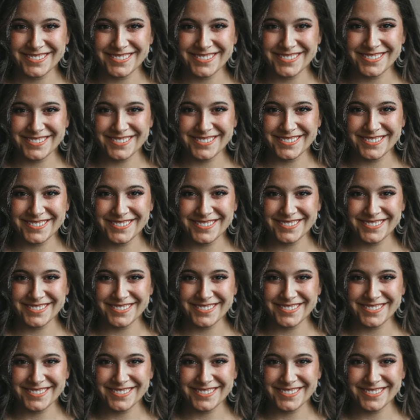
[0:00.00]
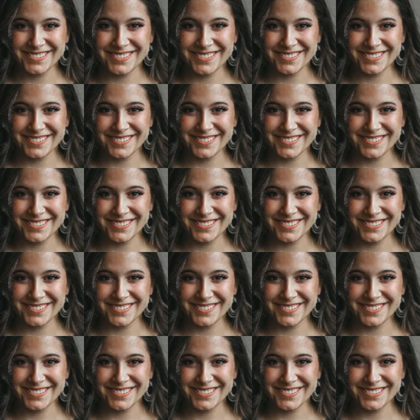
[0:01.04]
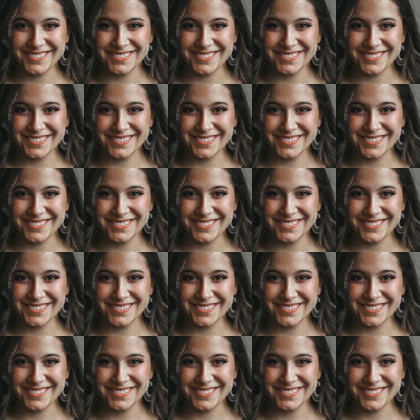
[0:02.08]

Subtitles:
(silence)